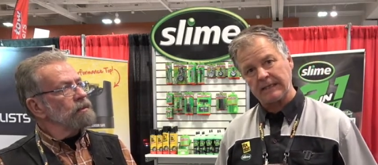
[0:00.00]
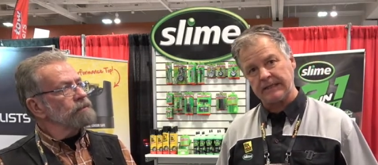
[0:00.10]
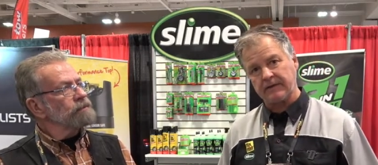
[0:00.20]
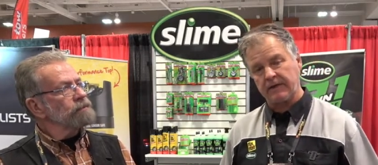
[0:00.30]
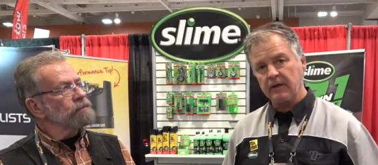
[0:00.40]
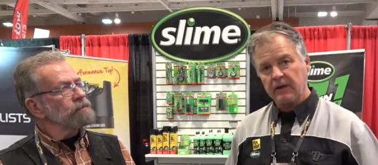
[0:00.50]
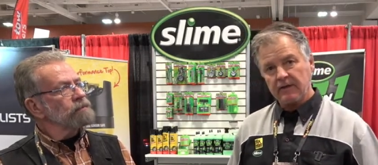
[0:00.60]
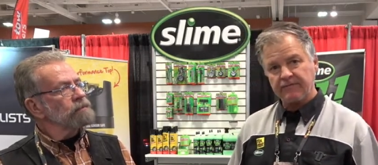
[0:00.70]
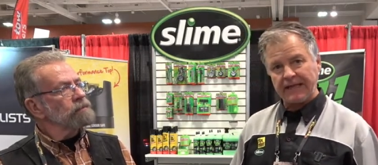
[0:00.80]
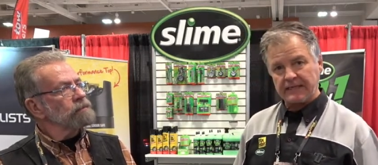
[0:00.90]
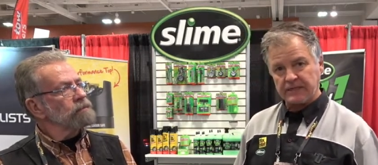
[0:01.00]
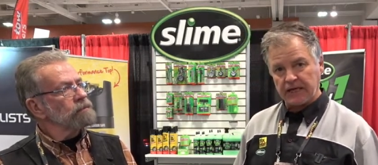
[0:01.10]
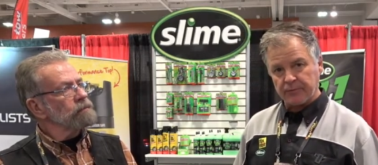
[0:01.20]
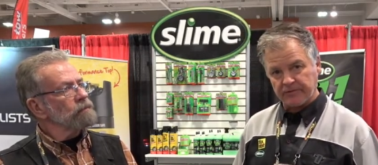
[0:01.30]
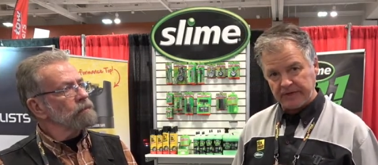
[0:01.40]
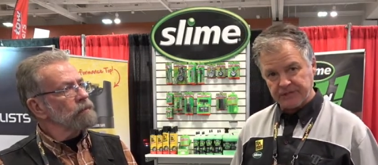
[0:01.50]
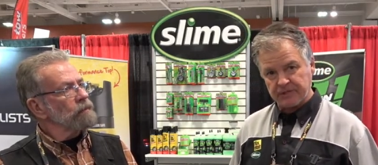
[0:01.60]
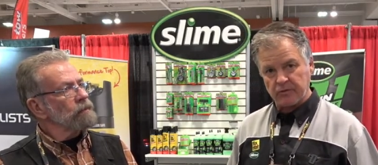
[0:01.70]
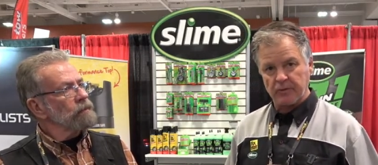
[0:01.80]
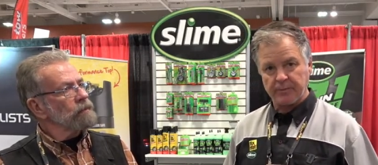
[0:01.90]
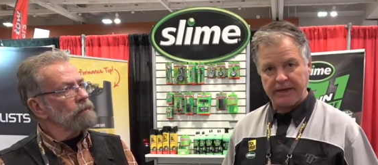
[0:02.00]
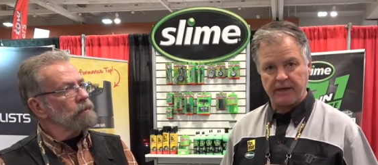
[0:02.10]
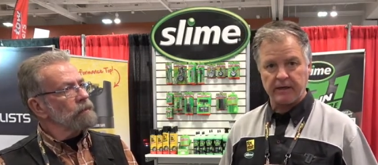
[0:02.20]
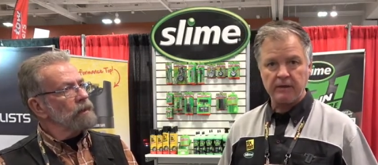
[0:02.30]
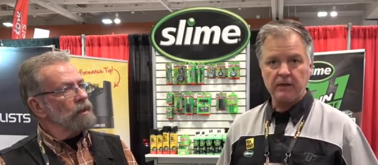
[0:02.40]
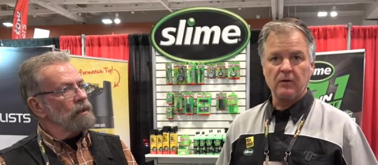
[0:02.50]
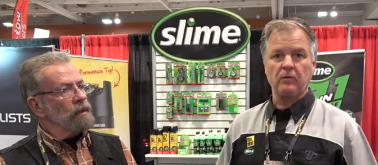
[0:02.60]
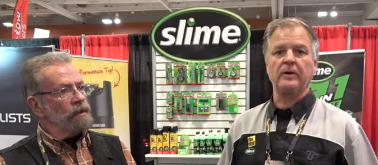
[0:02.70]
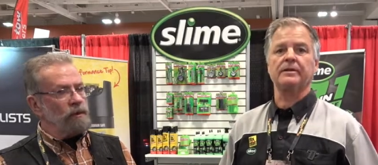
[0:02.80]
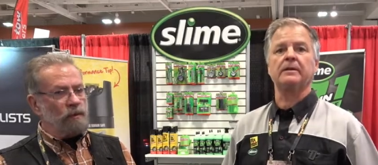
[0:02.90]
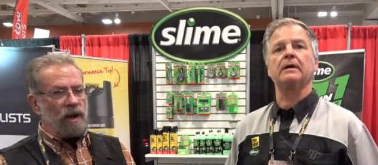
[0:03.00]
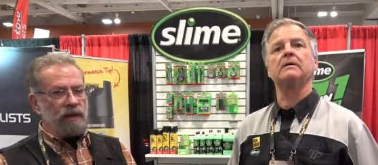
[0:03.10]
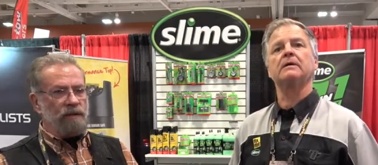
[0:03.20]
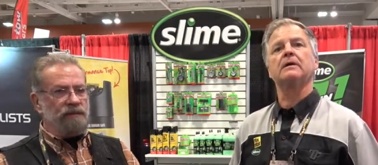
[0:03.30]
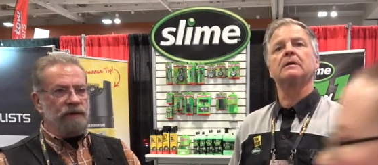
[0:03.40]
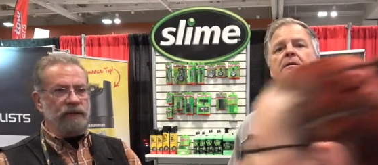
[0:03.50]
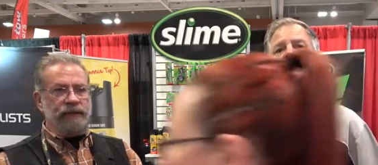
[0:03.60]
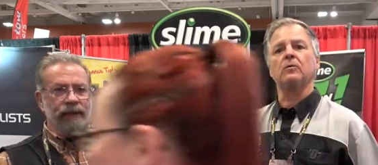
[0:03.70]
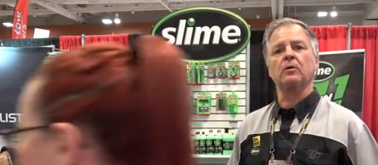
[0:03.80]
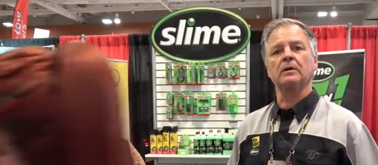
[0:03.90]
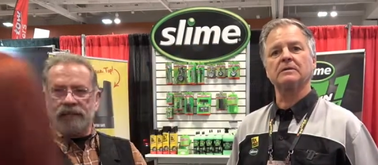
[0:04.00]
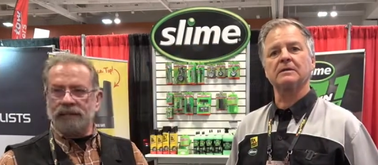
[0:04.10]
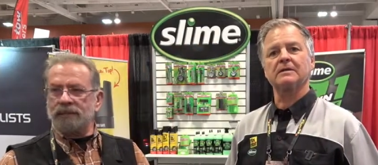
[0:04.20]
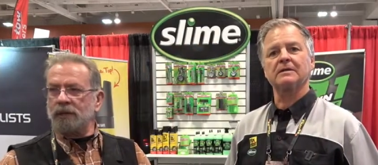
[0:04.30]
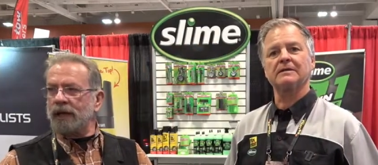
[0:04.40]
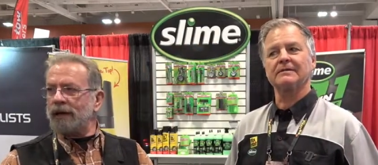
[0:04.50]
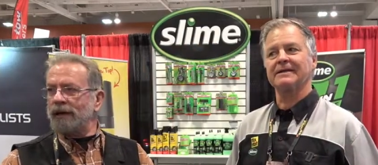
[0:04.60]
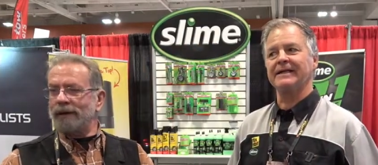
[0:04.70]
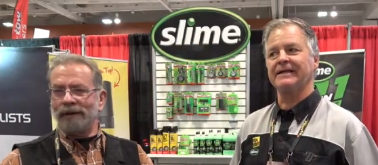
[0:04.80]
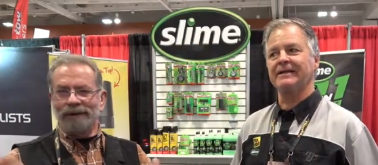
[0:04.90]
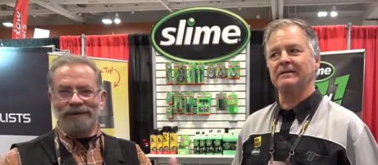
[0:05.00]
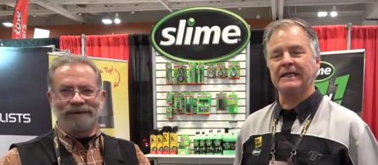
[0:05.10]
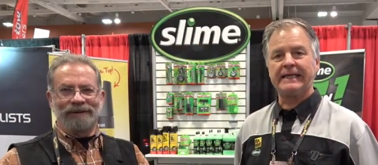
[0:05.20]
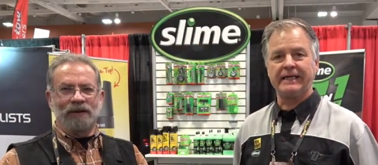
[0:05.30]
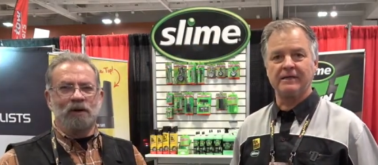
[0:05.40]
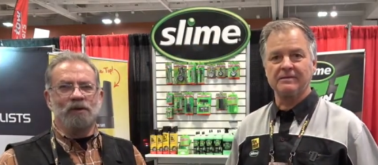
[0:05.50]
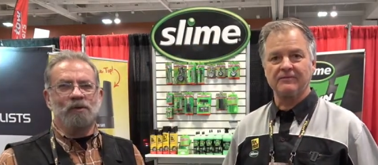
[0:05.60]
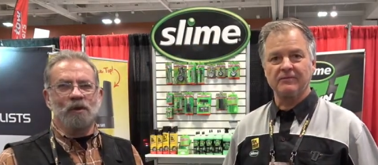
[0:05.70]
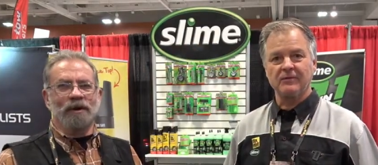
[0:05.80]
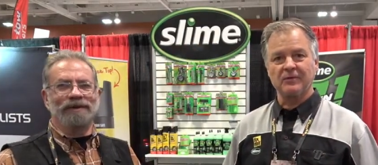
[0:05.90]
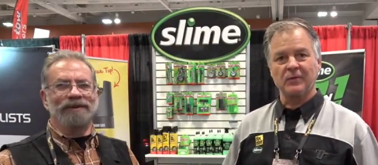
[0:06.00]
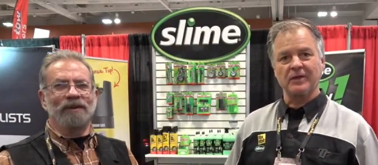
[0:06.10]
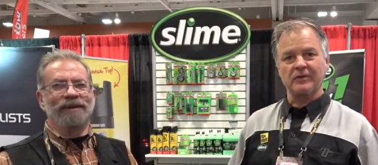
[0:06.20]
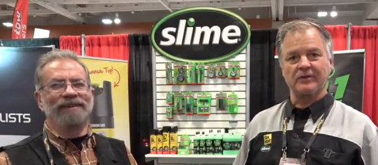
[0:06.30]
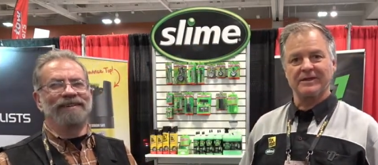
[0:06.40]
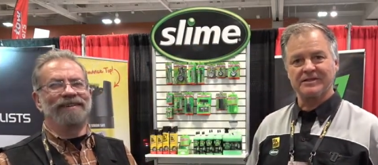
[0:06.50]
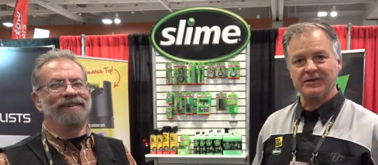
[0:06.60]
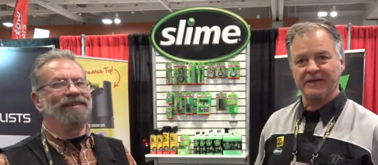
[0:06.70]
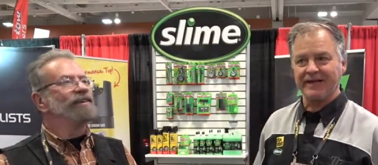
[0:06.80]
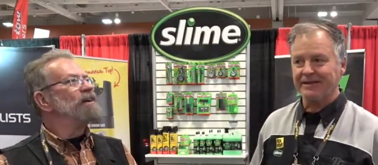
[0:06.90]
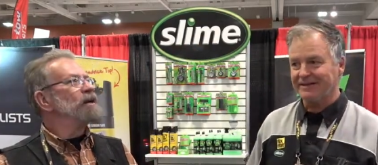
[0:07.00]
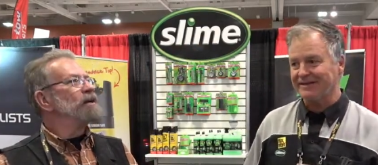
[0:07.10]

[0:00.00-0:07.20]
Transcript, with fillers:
Speaker 1: leader in flat tire prevention and repair. With, You're walking uh, in front of the camera, the but that's okay. Leading, leading ortho, it's okay